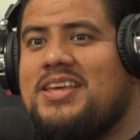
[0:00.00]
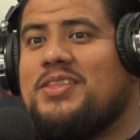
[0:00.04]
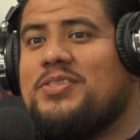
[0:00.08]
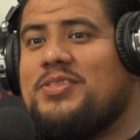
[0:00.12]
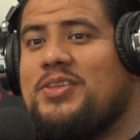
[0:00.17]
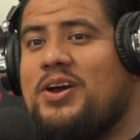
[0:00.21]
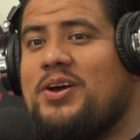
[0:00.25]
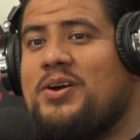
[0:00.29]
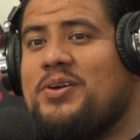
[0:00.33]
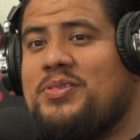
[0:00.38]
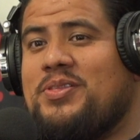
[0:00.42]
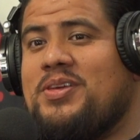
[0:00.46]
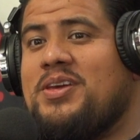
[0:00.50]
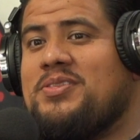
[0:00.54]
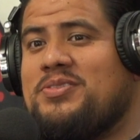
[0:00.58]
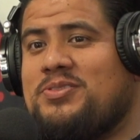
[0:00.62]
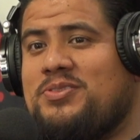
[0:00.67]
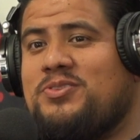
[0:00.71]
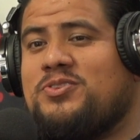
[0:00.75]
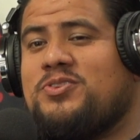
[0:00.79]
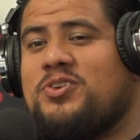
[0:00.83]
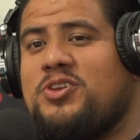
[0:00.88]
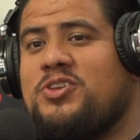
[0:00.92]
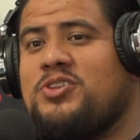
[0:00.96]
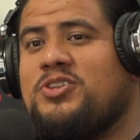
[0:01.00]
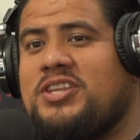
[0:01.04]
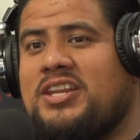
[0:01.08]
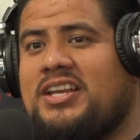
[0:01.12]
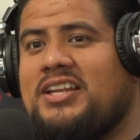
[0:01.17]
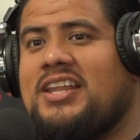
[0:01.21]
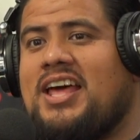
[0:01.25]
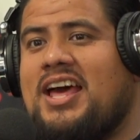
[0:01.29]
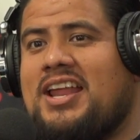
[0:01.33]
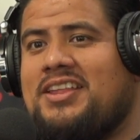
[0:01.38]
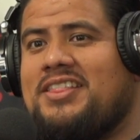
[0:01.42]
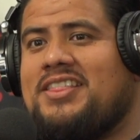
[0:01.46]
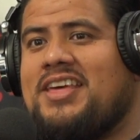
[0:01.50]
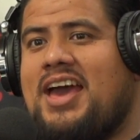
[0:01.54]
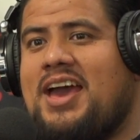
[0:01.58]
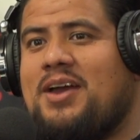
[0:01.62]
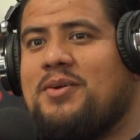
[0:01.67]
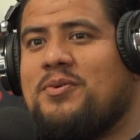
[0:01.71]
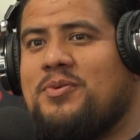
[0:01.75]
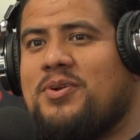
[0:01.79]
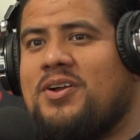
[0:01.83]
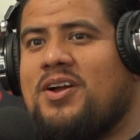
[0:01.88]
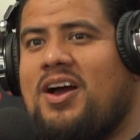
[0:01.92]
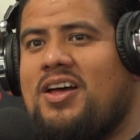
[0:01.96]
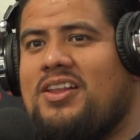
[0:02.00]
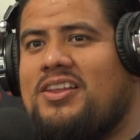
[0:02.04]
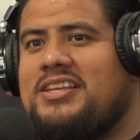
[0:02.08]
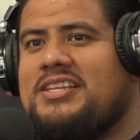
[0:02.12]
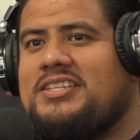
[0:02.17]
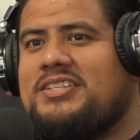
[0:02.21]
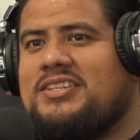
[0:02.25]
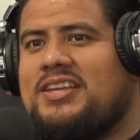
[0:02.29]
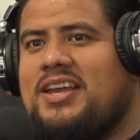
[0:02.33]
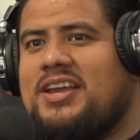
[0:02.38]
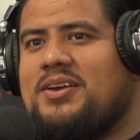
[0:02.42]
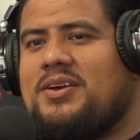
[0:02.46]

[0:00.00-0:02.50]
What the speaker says: So you did a lot of that with college, like